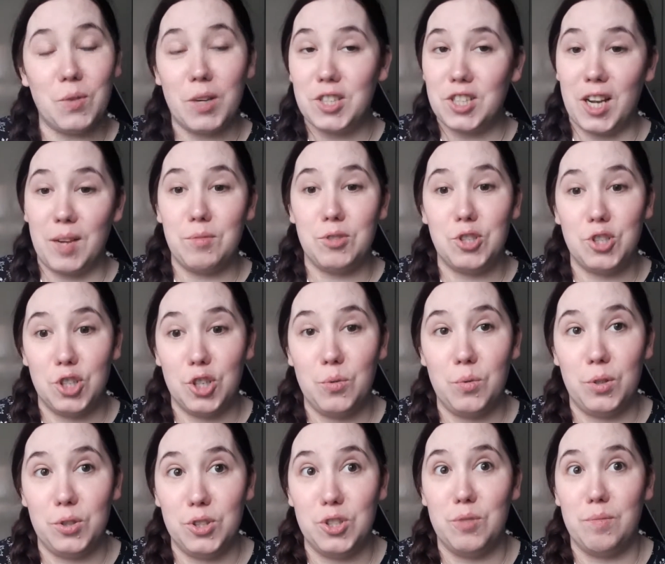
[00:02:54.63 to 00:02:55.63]
which I'm sure
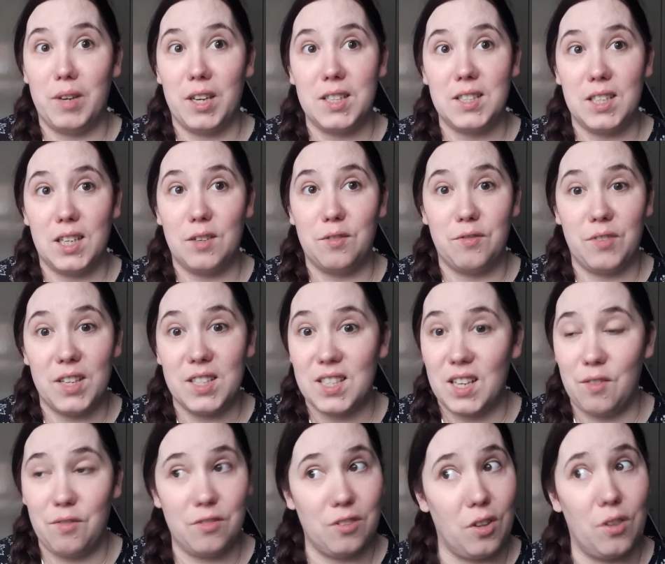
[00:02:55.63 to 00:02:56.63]
will do my entire face.
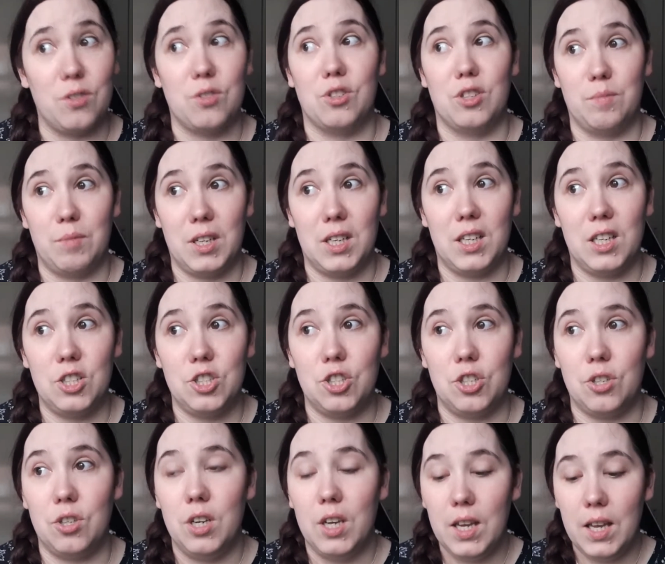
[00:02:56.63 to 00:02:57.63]
If not, there's going to be an
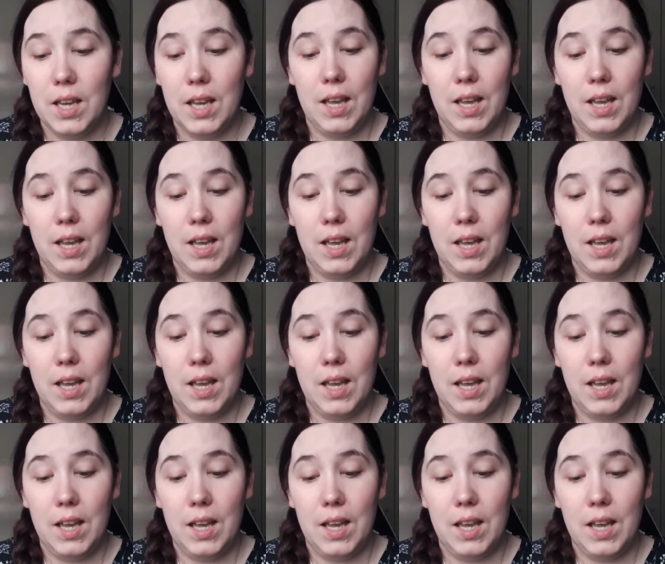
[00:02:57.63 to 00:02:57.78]
issue.